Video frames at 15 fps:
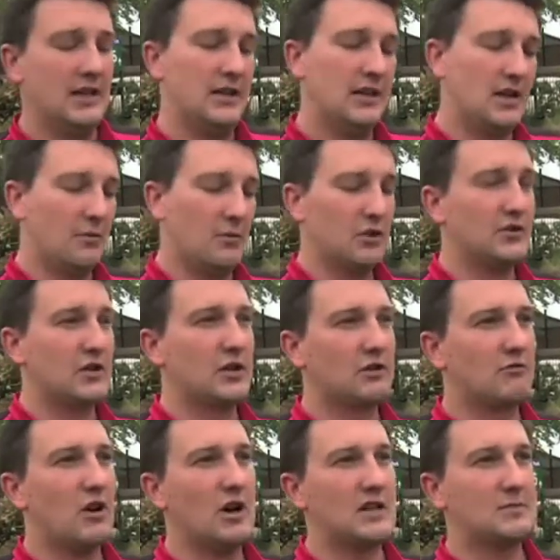You come onto the
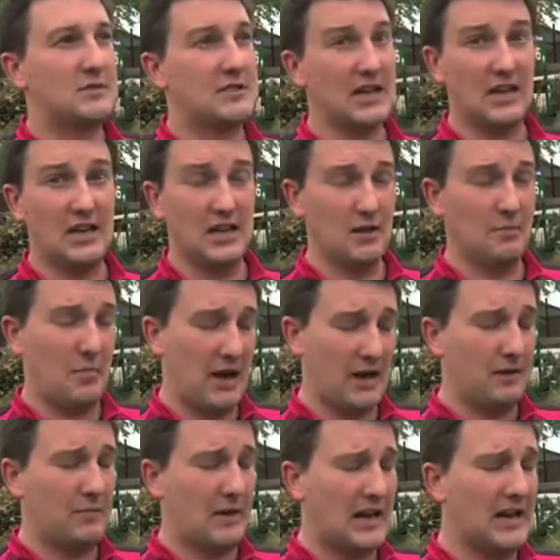grass, particularly at the
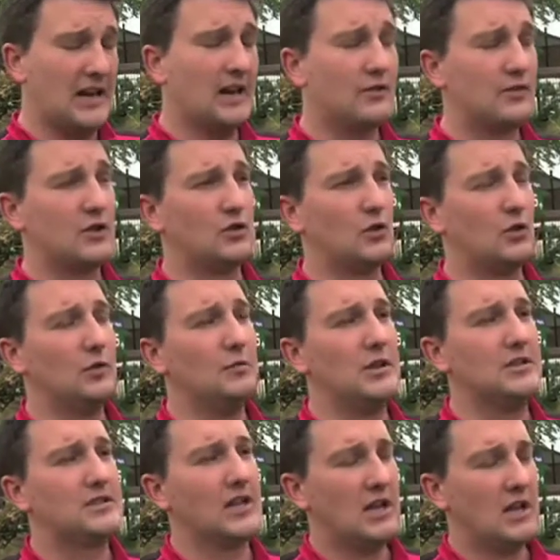beginning of the
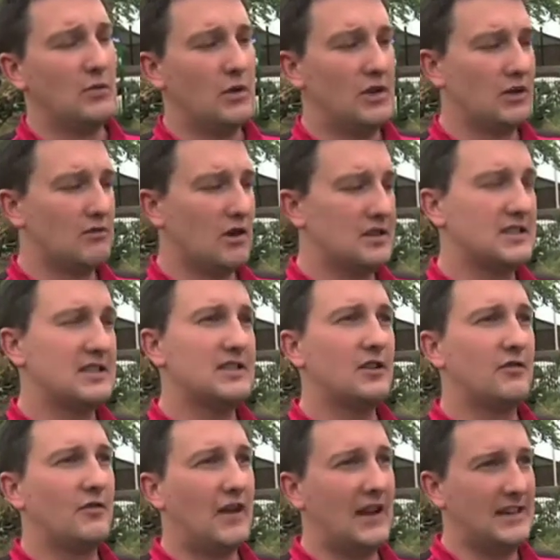tournament, when the grass is
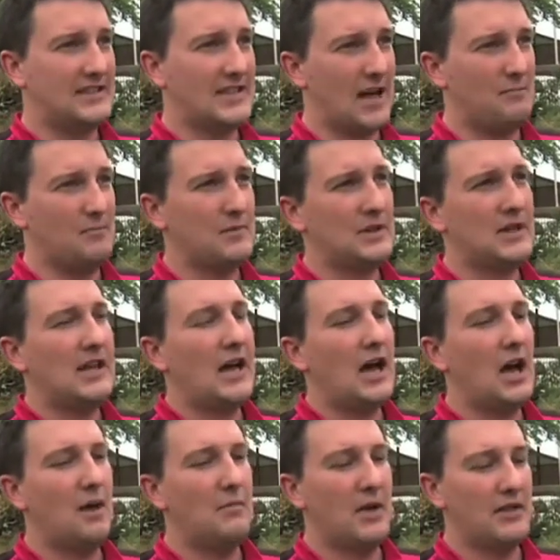still fairly damp,
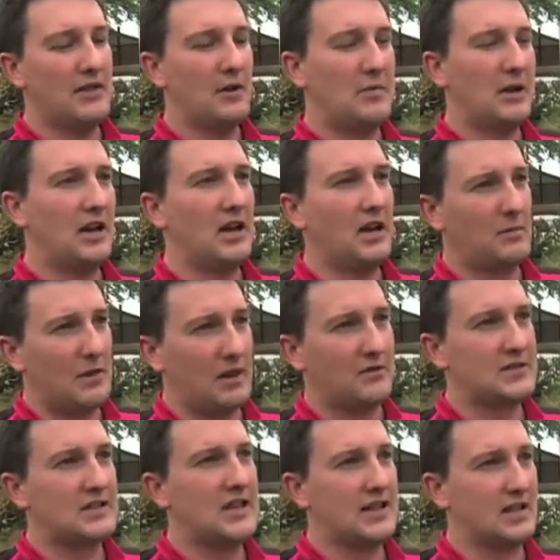and there'll be a little bit of
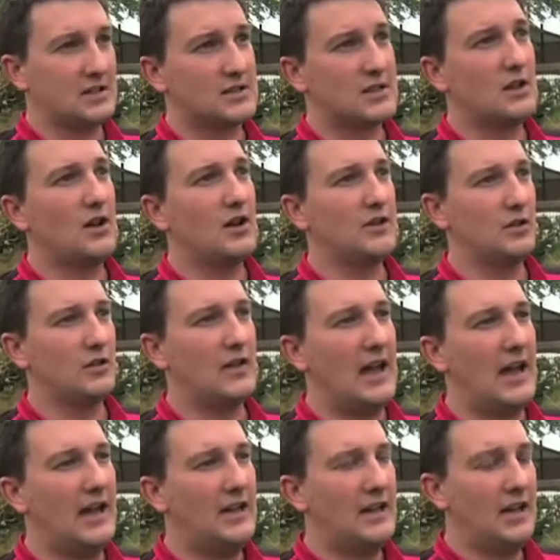slick and slide on
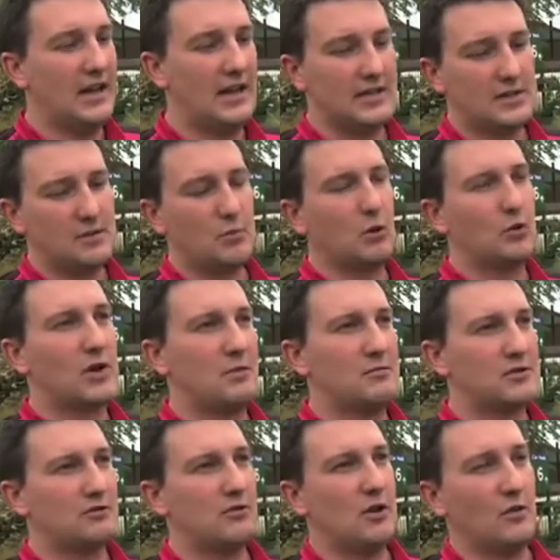there, and as the ball comes
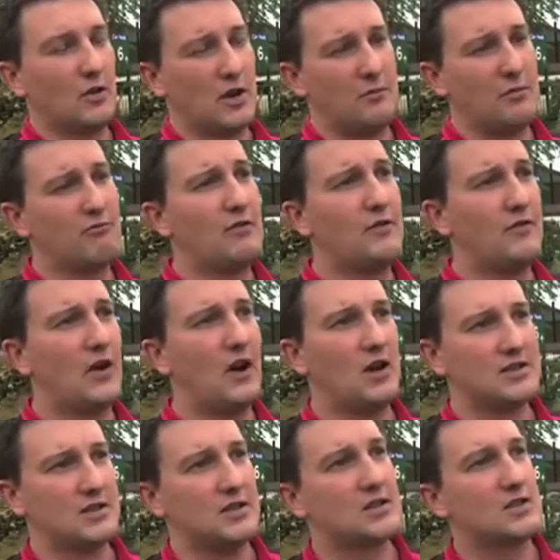through, it will come through
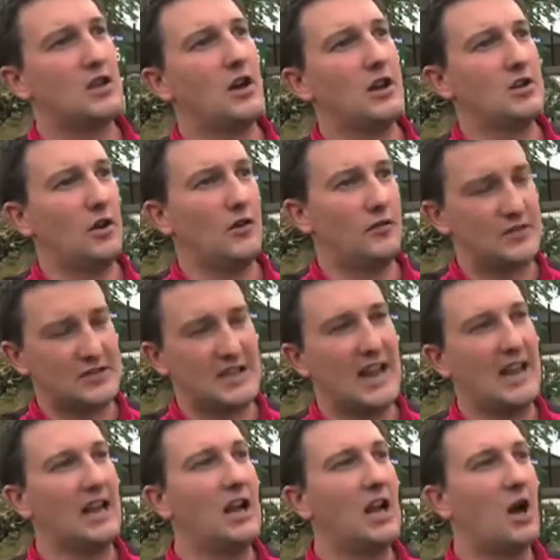fast and slide off,
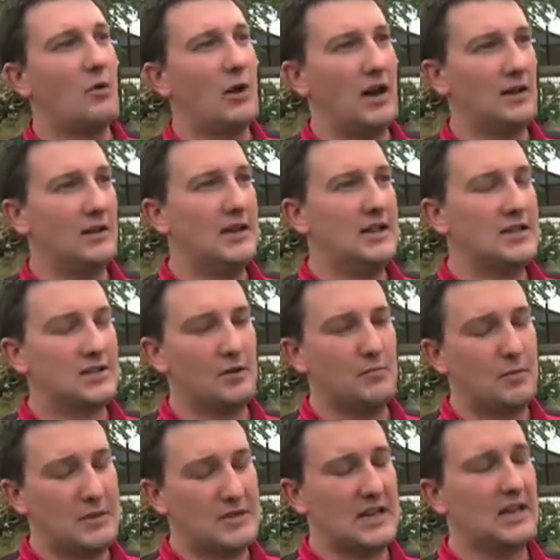staying lower. So
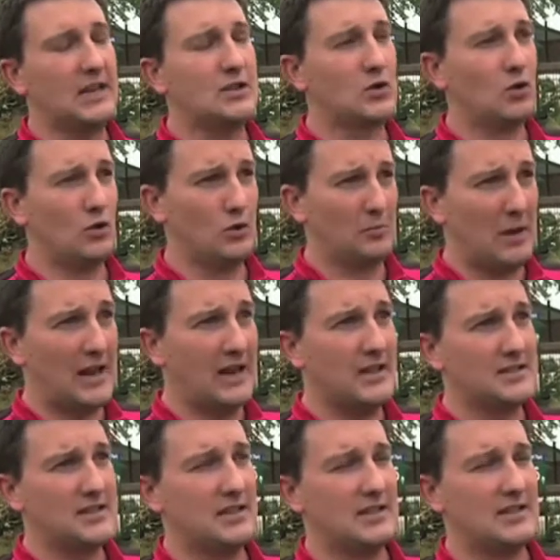particularly tall
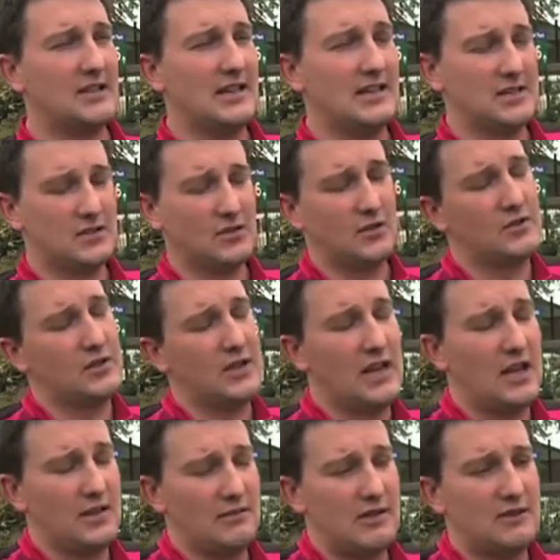players, and this leads us on to the
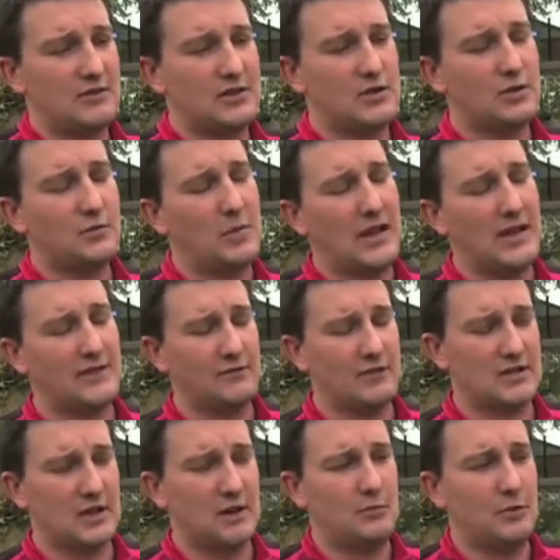other injuries, tall players, for
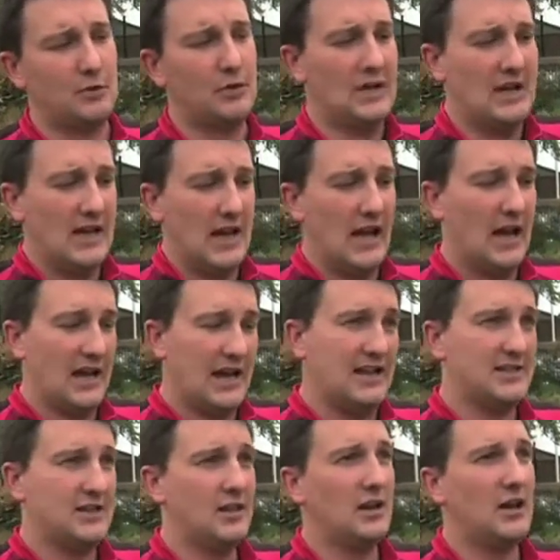example,
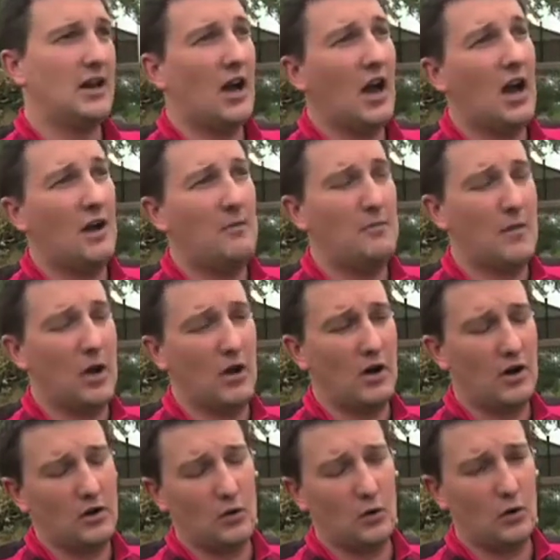Isner
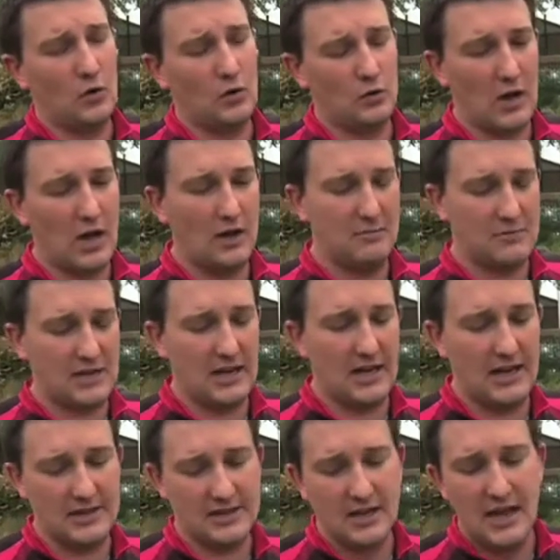or
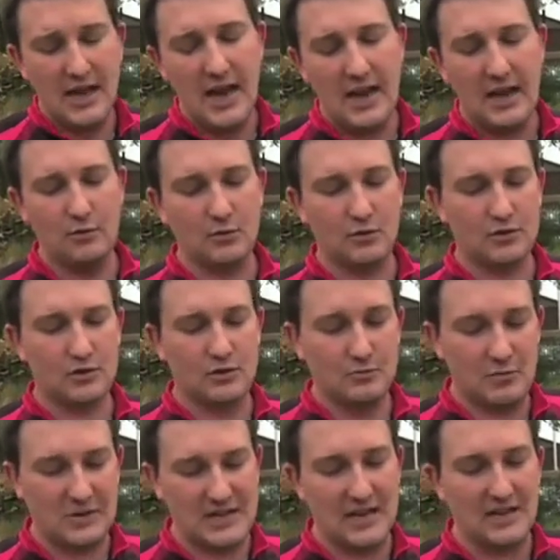Cilic, he will
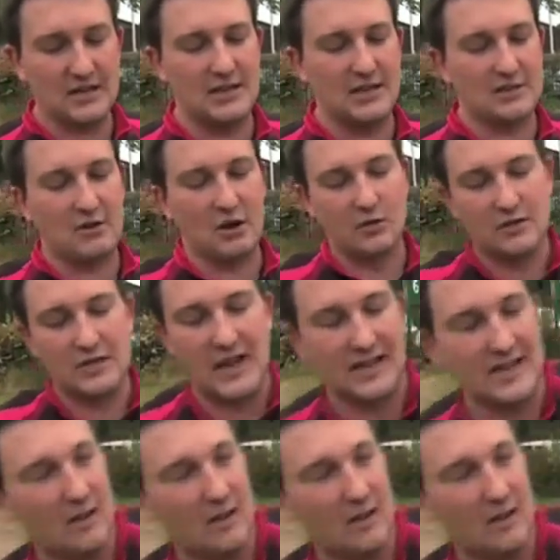potentially struggle to get